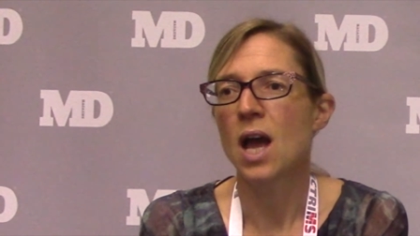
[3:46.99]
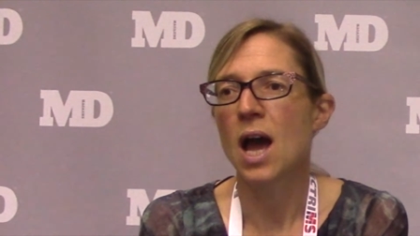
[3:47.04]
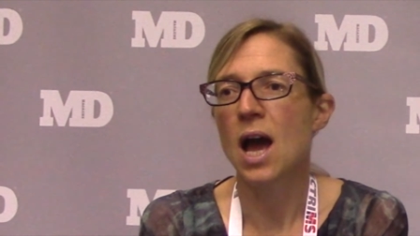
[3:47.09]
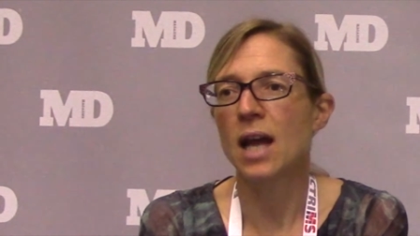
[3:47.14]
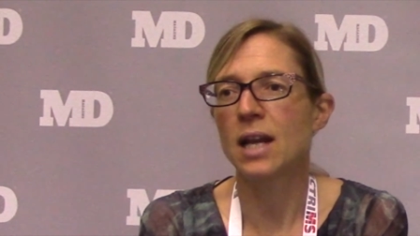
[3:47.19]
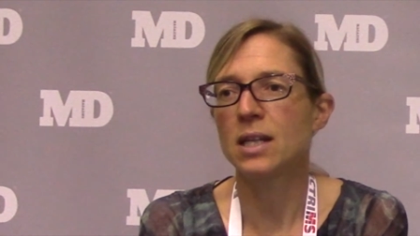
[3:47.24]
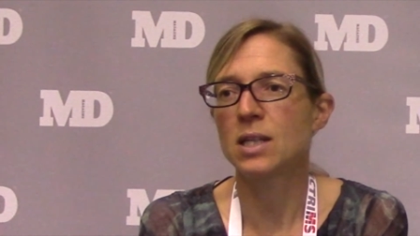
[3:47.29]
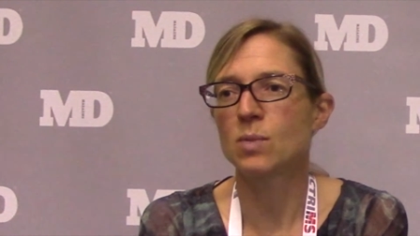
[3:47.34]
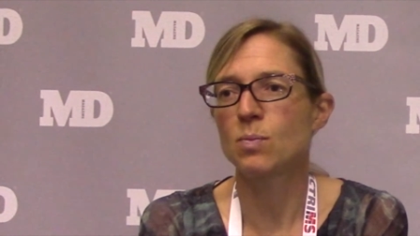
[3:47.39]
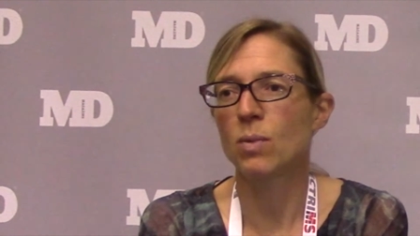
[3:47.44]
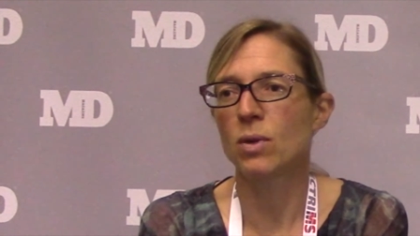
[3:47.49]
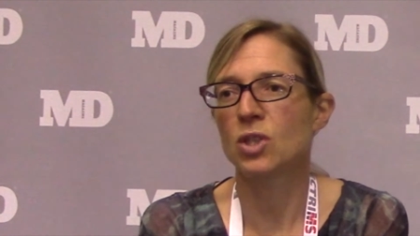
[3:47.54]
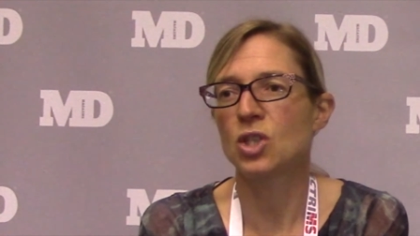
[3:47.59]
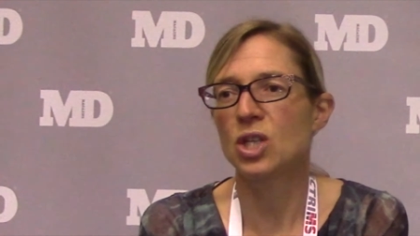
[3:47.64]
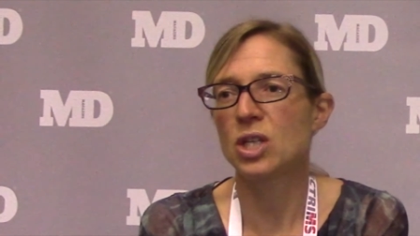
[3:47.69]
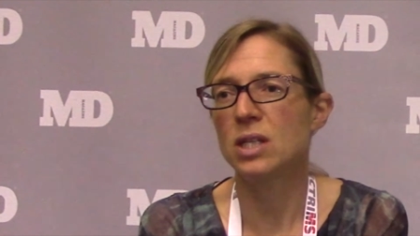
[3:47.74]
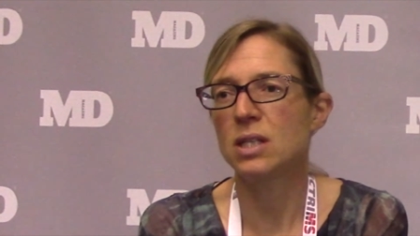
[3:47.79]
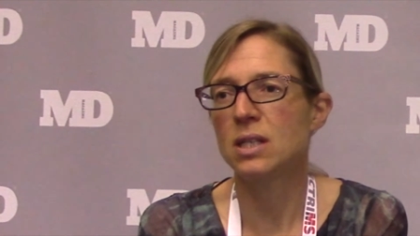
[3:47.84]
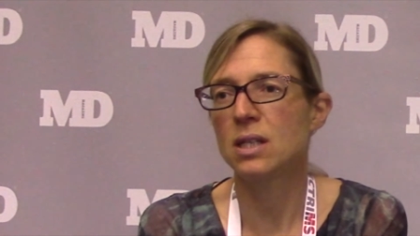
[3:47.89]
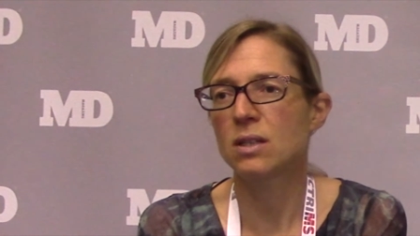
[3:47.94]
and it's
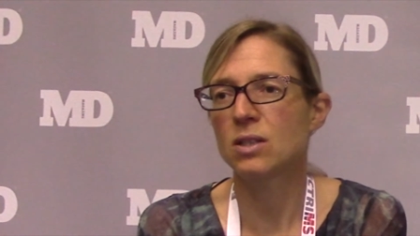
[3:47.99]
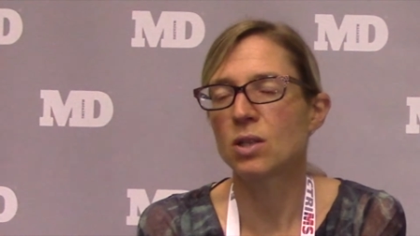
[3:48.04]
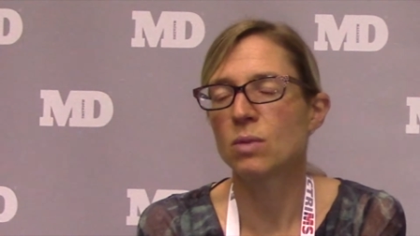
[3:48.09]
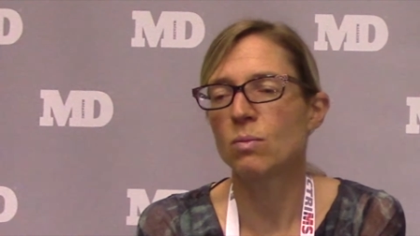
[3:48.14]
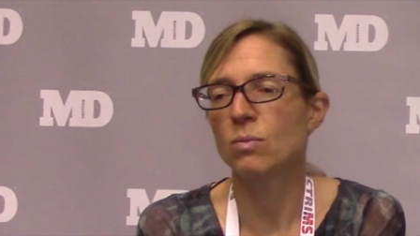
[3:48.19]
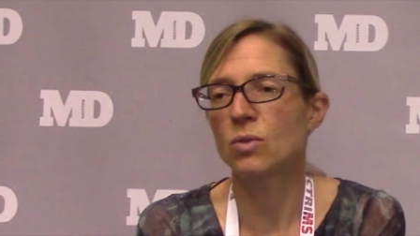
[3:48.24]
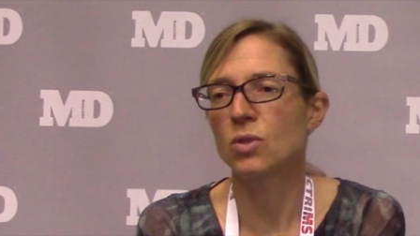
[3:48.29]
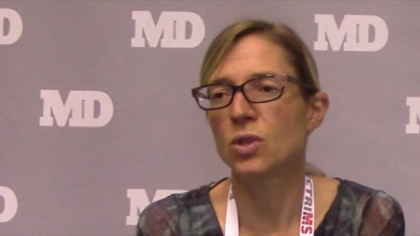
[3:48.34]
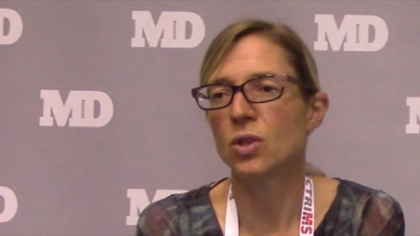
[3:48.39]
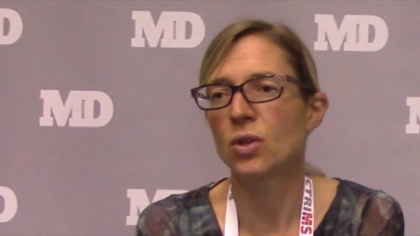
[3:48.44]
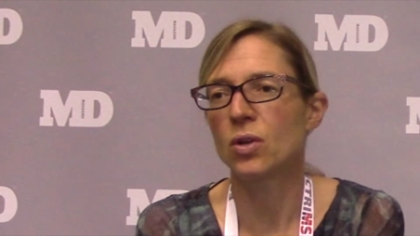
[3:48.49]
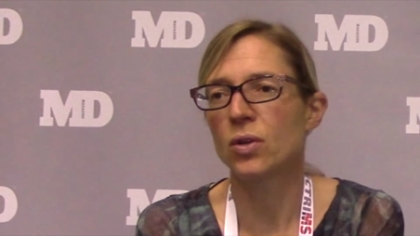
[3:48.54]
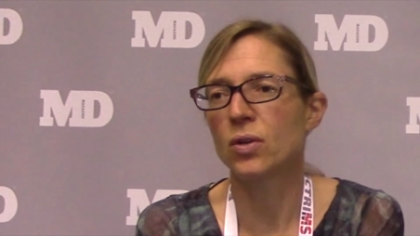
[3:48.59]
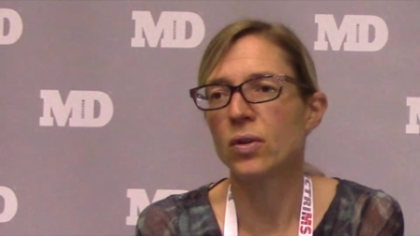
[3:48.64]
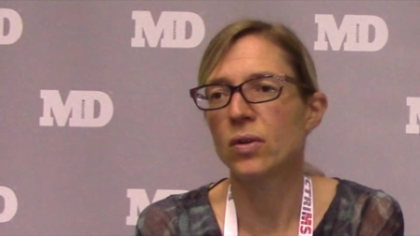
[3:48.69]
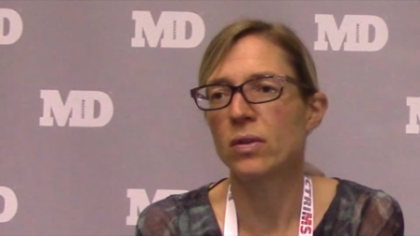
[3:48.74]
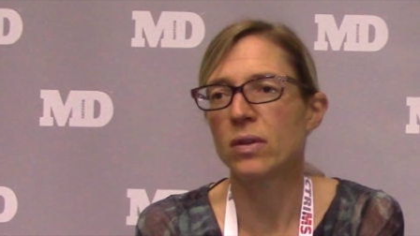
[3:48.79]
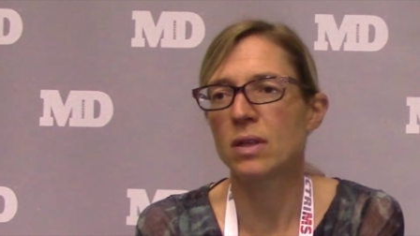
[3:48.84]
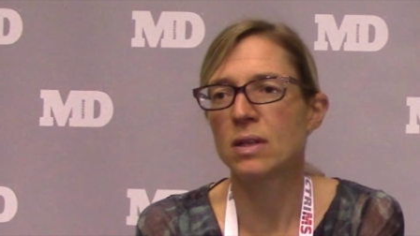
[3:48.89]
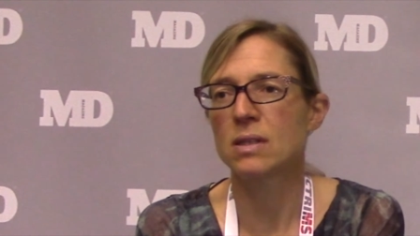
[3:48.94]
much easier to
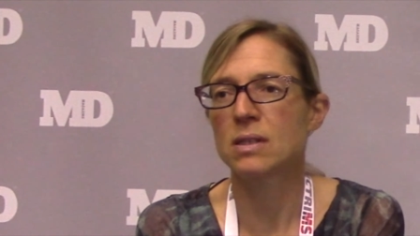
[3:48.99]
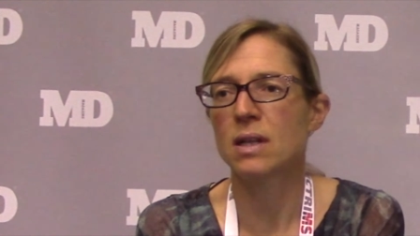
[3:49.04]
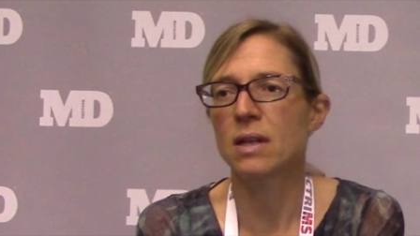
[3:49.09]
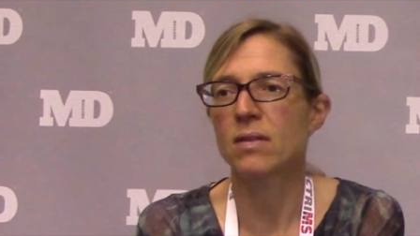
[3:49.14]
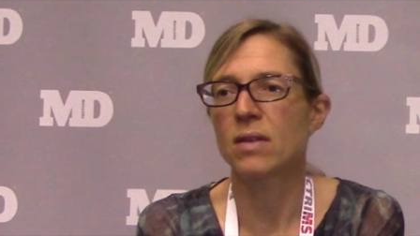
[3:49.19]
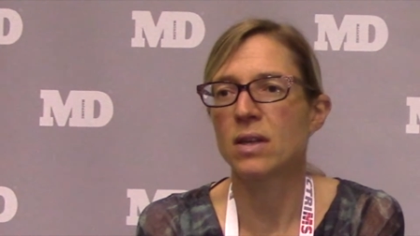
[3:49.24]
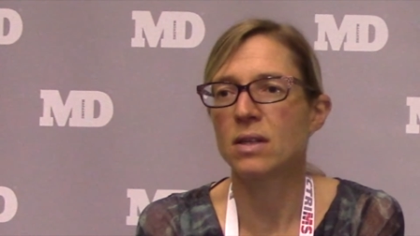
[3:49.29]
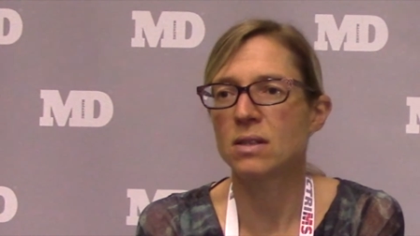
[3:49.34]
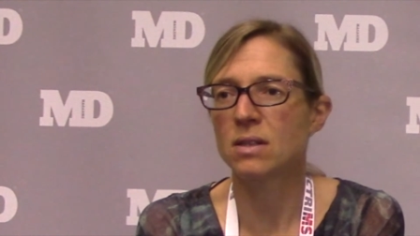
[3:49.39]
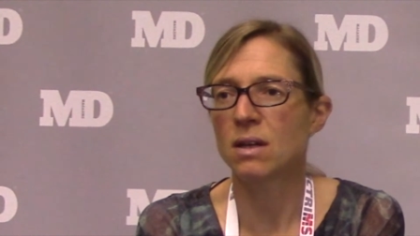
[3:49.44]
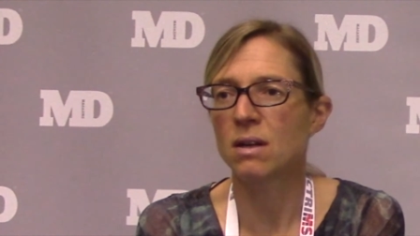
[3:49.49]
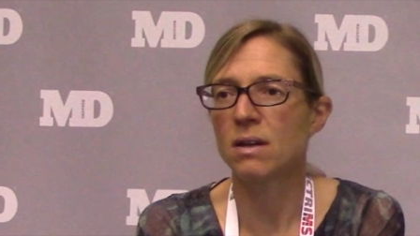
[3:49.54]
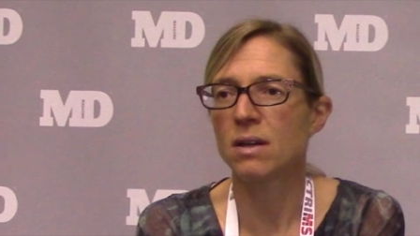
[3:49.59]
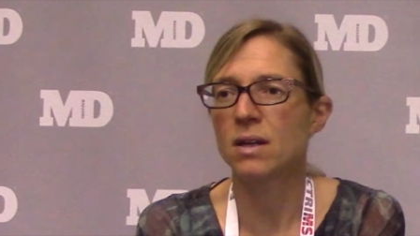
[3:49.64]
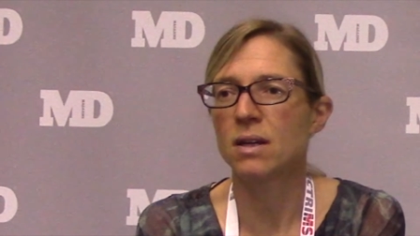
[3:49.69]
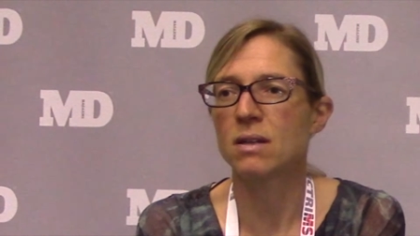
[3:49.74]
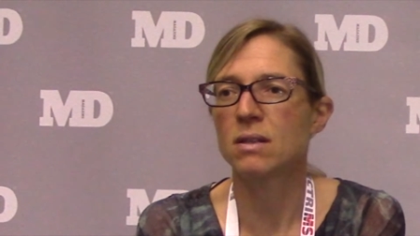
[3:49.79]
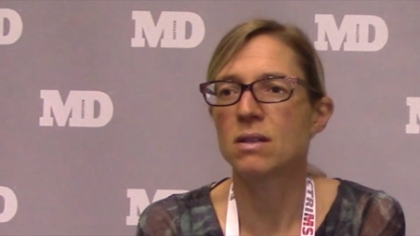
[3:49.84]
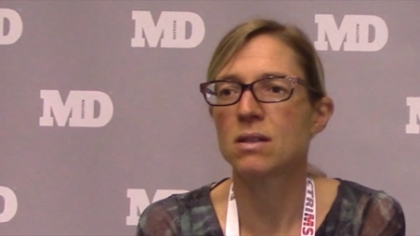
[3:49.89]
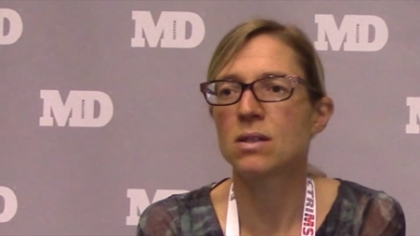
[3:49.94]
look at things like their
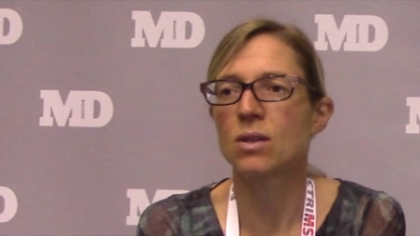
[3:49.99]
diet.